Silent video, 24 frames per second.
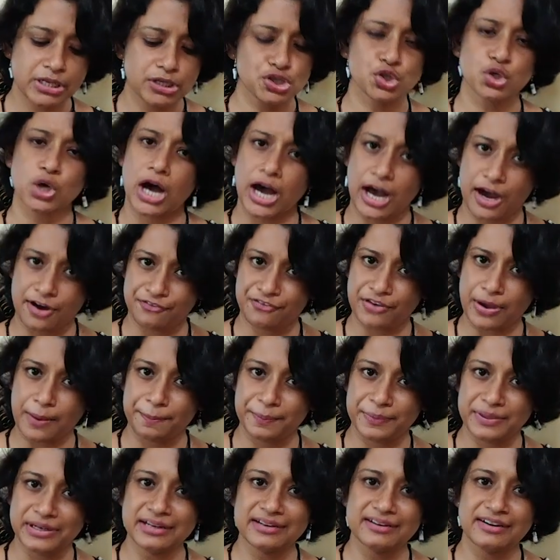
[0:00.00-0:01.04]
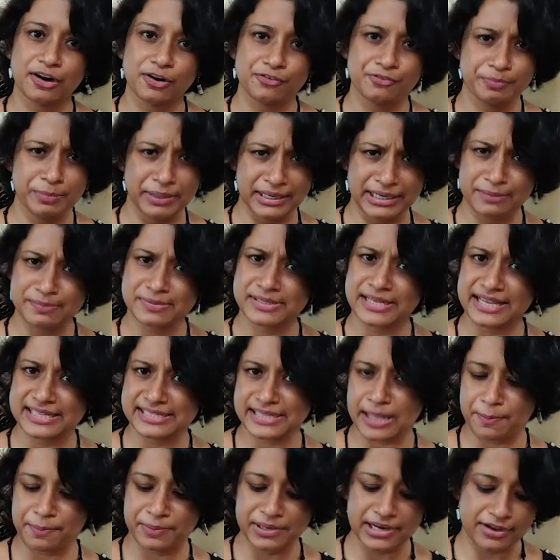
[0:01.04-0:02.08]
So half apple of medium sized
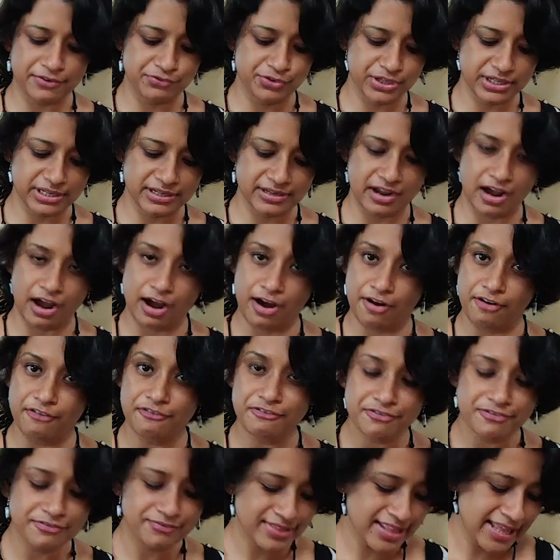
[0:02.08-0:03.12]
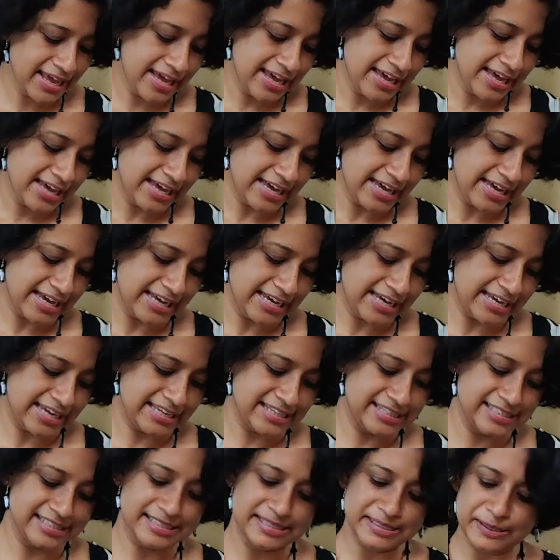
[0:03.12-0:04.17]
apple, I've taken half.
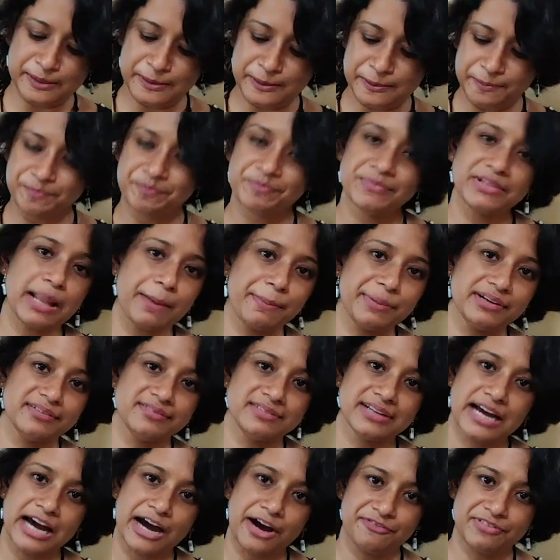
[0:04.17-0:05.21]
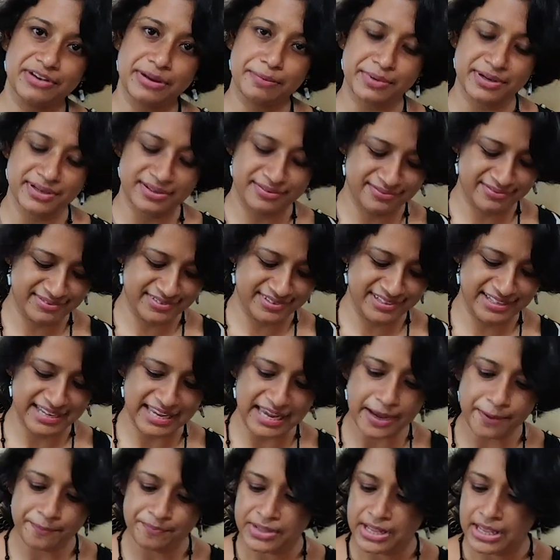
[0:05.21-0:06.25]
And lemon, half lemon.
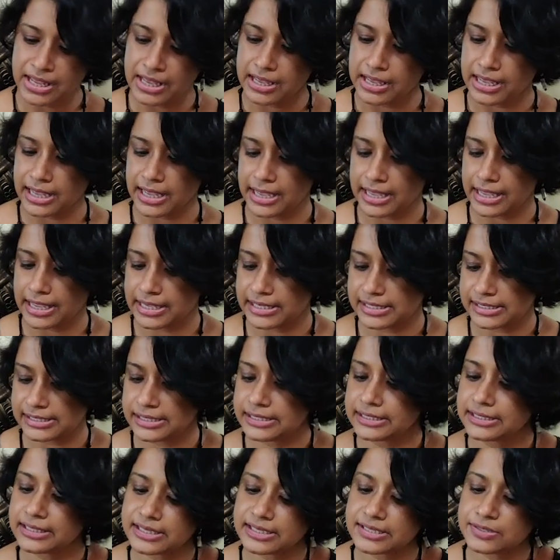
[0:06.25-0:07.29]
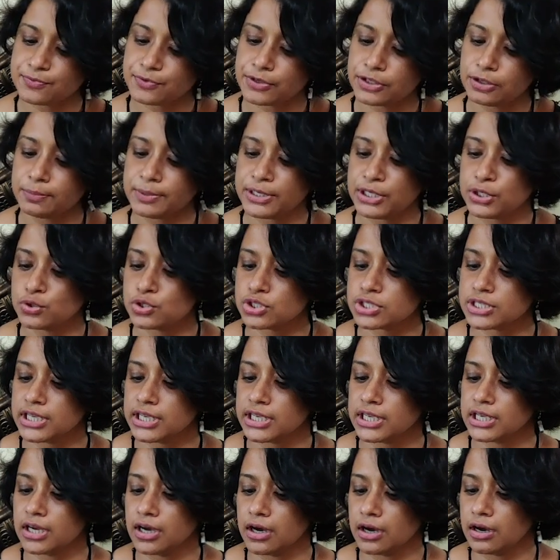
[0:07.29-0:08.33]
Okay, and in this we'll be
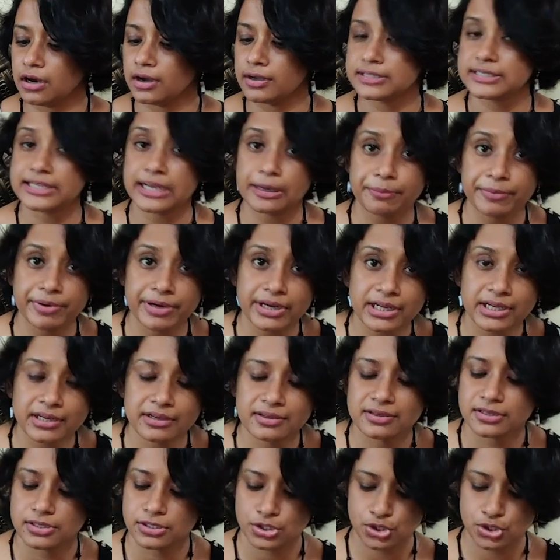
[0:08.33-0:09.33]
using turmeric.